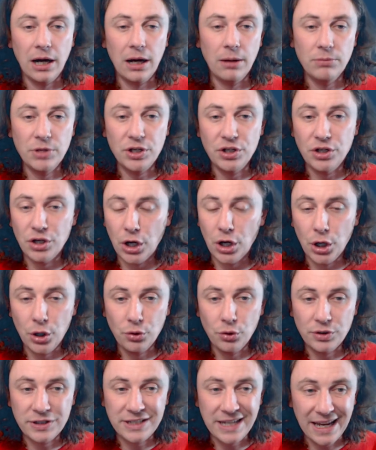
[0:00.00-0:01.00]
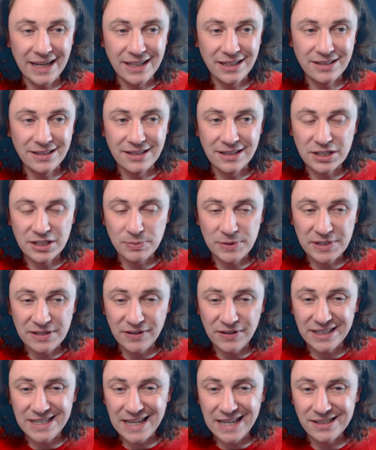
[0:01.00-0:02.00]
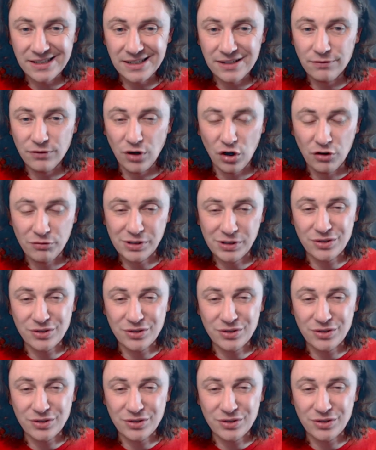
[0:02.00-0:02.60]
no specific tendon involvement.